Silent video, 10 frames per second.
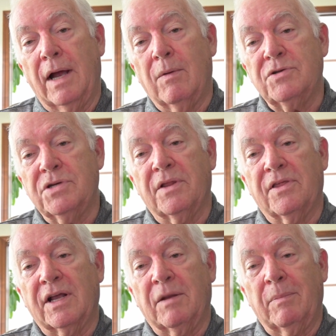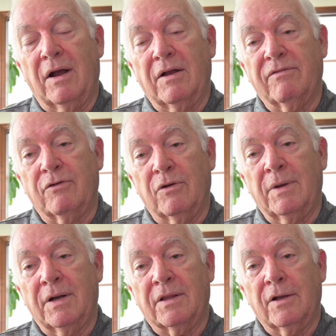I want you to think about it for a
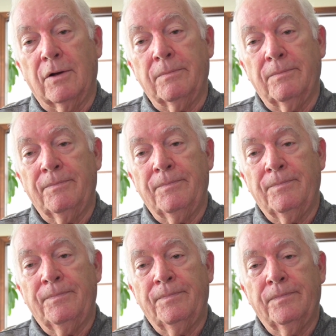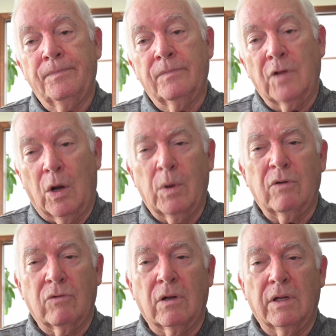minute, though. Are we
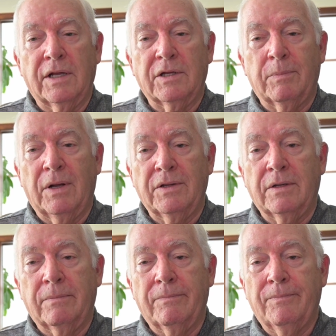really independent?